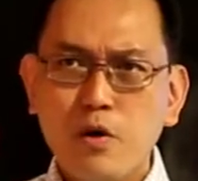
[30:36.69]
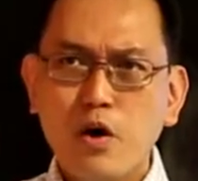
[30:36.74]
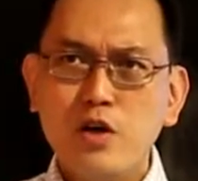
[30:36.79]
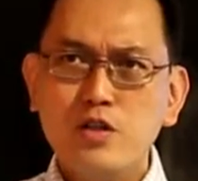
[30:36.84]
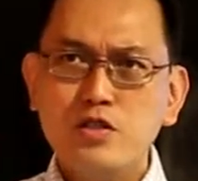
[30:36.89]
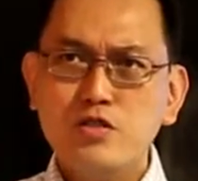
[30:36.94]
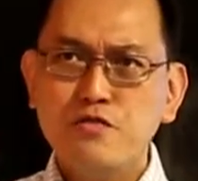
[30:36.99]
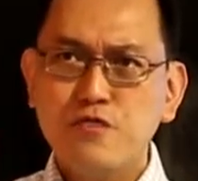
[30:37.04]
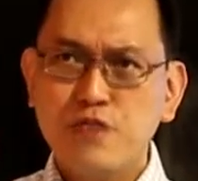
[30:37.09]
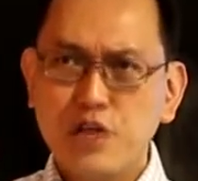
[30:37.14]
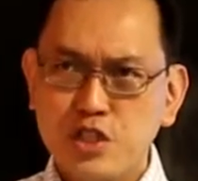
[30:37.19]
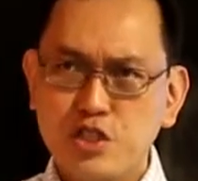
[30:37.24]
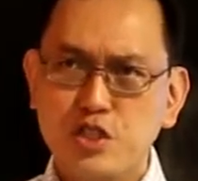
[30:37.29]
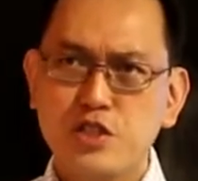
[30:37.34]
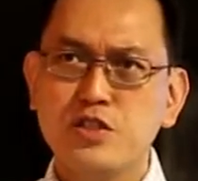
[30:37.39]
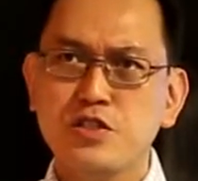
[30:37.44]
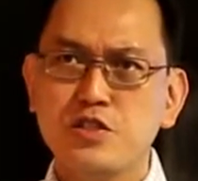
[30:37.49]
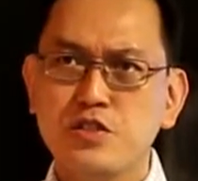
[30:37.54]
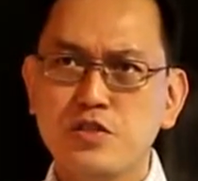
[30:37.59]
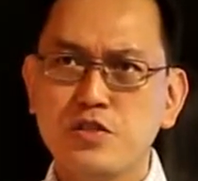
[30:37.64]
bronze
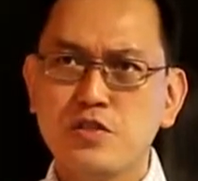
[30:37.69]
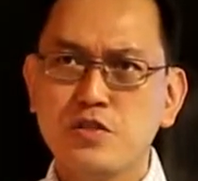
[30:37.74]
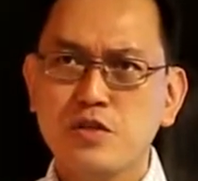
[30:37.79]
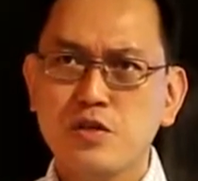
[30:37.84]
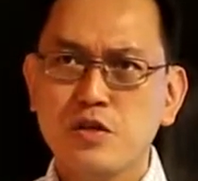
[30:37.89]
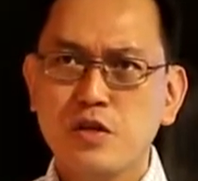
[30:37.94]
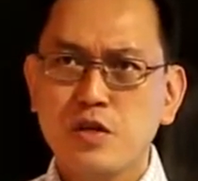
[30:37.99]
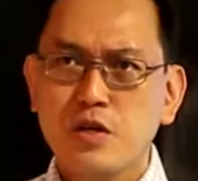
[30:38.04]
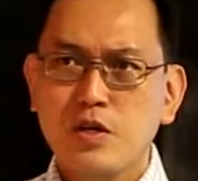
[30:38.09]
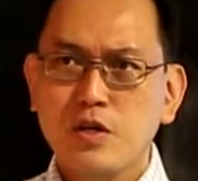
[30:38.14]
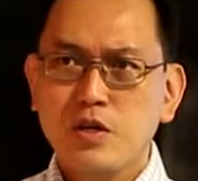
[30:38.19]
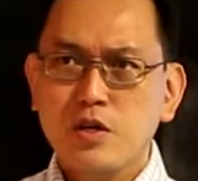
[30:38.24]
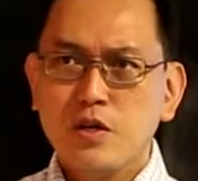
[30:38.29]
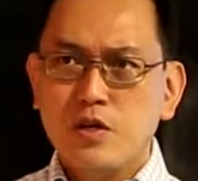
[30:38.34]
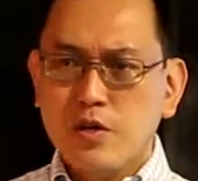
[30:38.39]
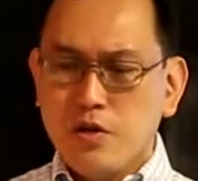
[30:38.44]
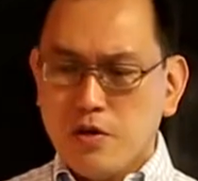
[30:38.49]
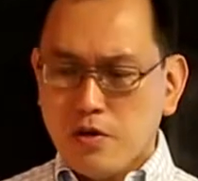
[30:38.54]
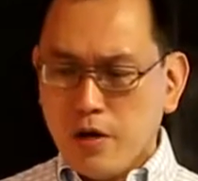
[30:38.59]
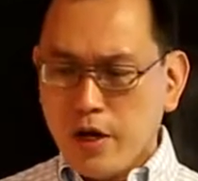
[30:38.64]
versions,
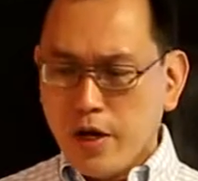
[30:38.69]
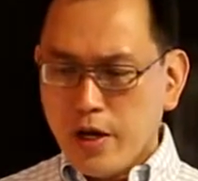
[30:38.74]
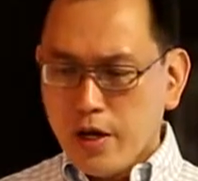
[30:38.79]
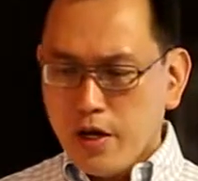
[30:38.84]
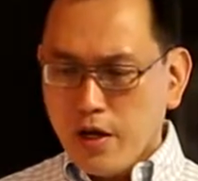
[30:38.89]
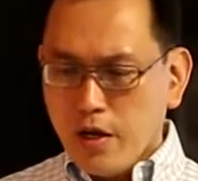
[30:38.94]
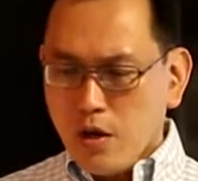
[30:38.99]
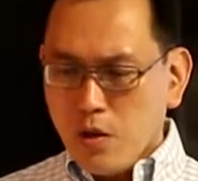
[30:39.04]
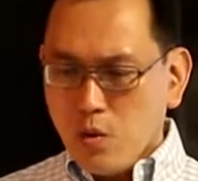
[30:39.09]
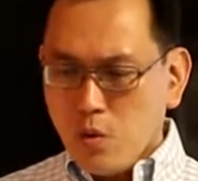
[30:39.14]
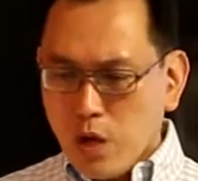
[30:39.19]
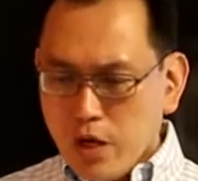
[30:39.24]
right?